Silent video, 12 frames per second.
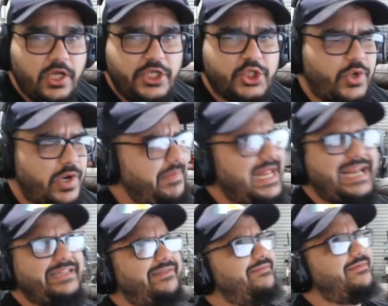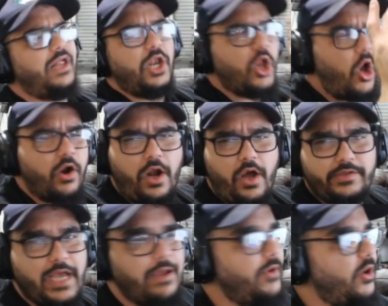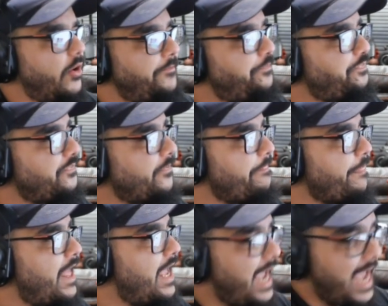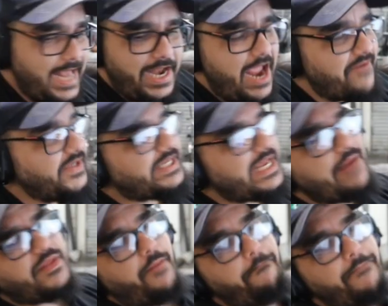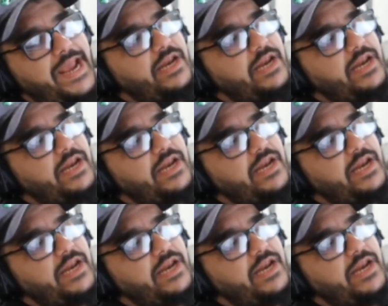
stream it, like a long time ago. And every time the main